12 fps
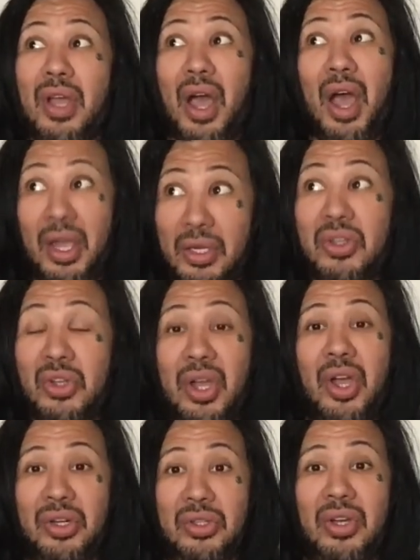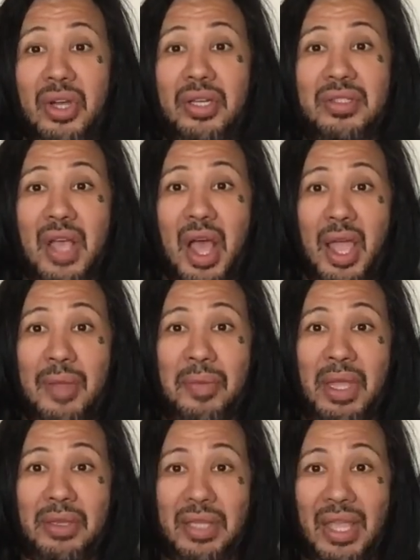a good, good time,
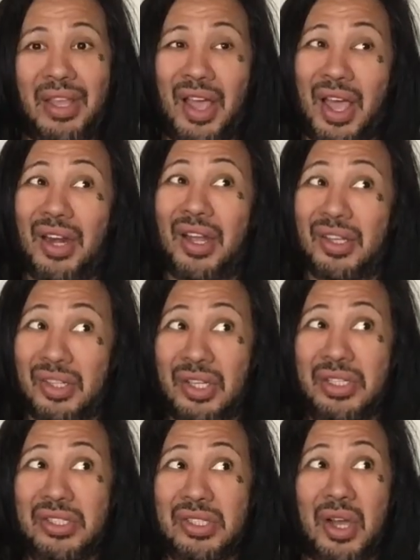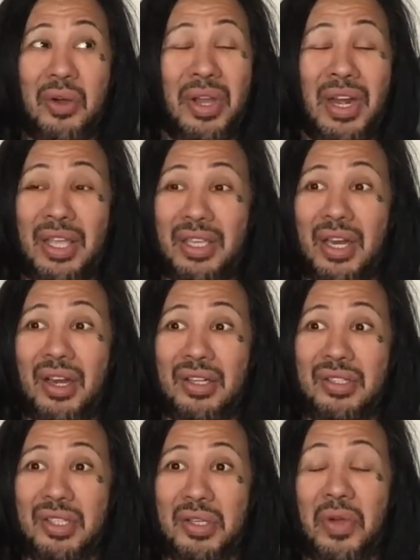and they got a good show, and I
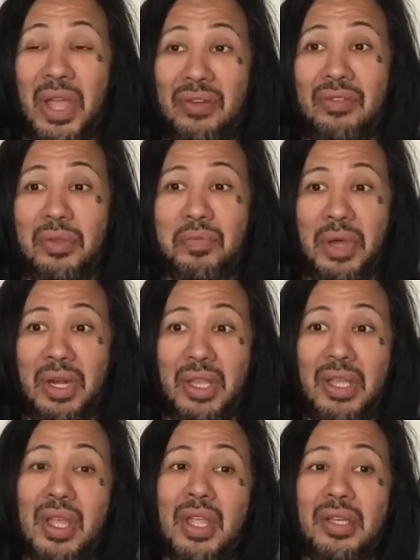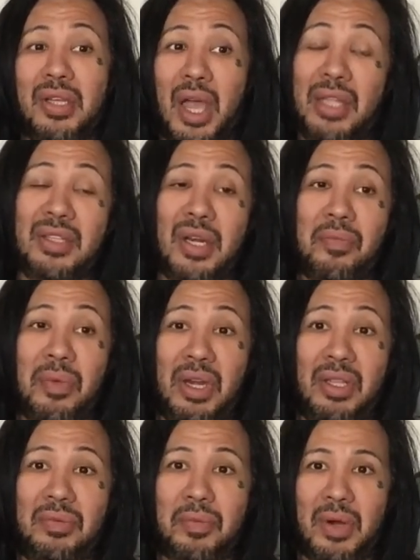guarantee you everybody got their
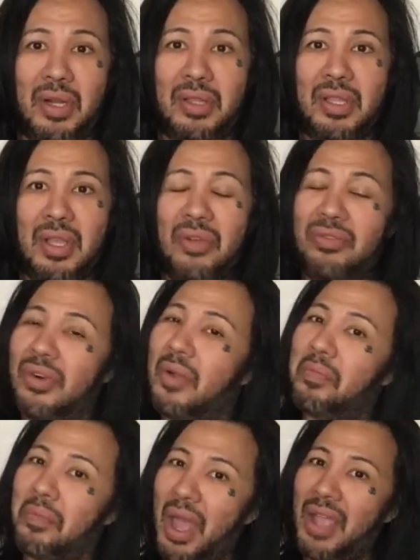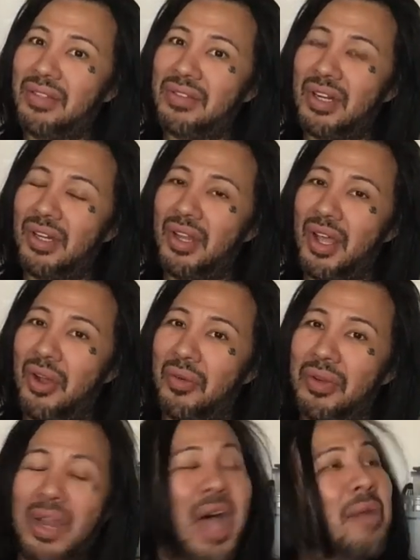money's worth from my set
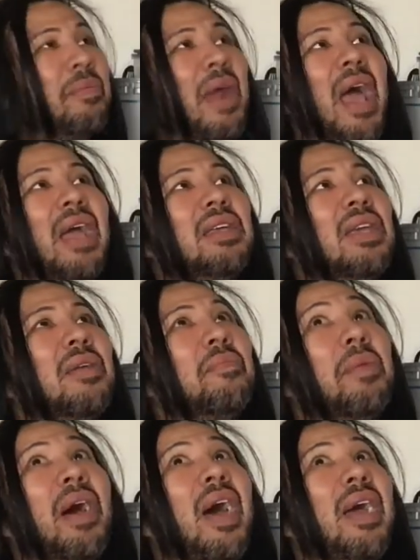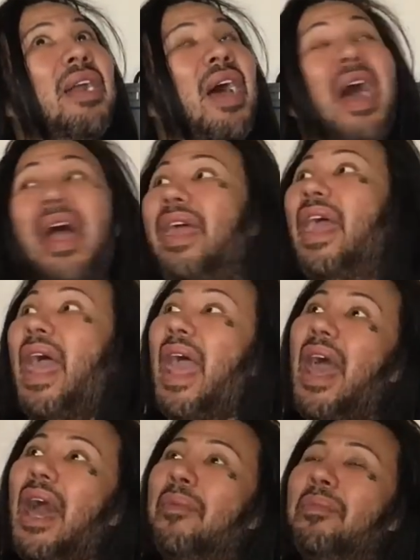alone. Not bragging, but I
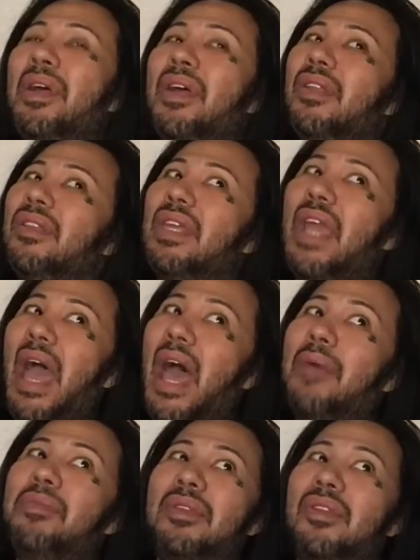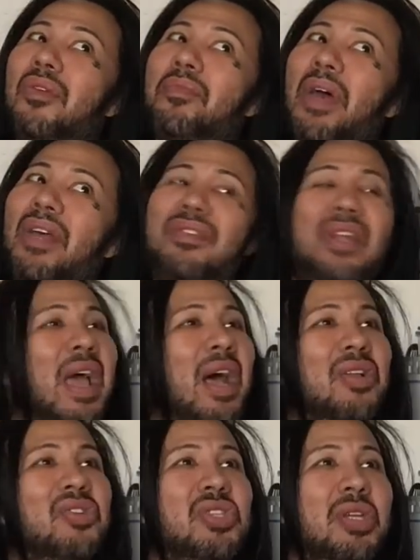am the absolute best
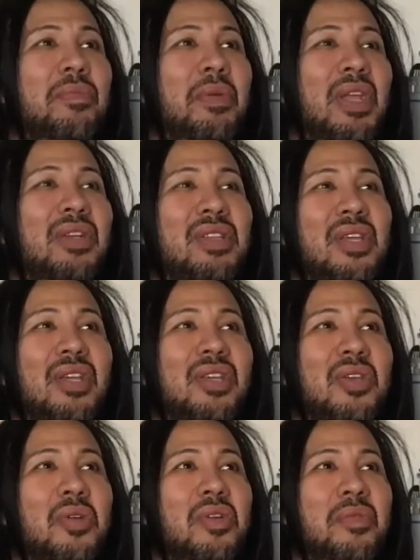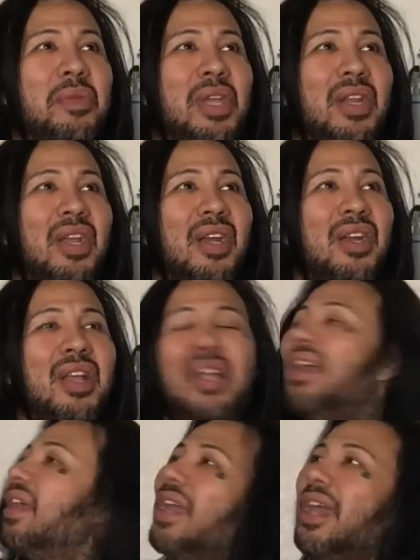L G B T Q comedian
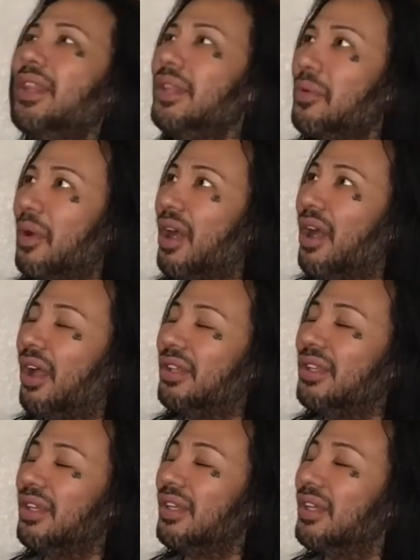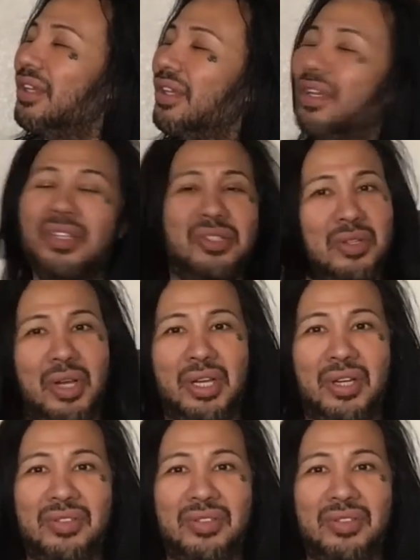in the world. Enjoy your